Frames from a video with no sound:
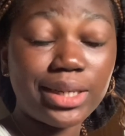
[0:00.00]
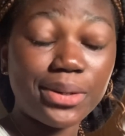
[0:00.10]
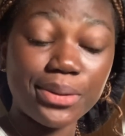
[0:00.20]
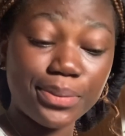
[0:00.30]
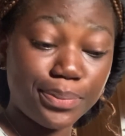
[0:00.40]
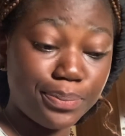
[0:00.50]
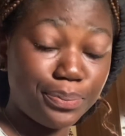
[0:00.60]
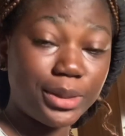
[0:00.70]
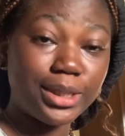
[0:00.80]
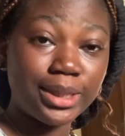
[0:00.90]

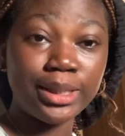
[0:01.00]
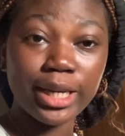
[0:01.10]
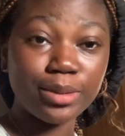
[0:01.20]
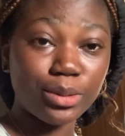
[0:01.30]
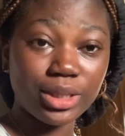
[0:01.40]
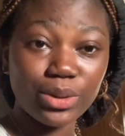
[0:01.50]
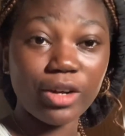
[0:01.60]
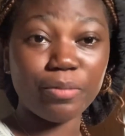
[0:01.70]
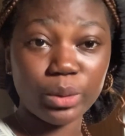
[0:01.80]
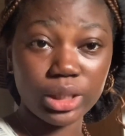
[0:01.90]
skincare is because I
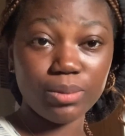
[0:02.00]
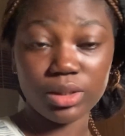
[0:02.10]
don't have money,